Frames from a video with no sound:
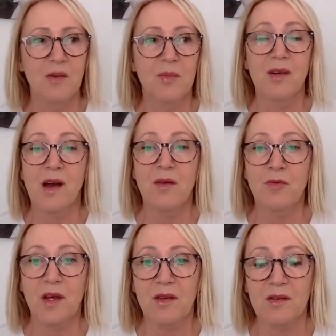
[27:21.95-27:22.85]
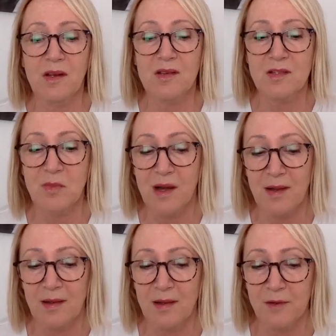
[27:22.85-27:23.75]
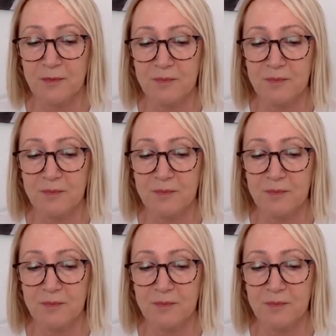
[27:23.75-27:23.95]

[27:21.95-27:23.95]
But I've recognized in my life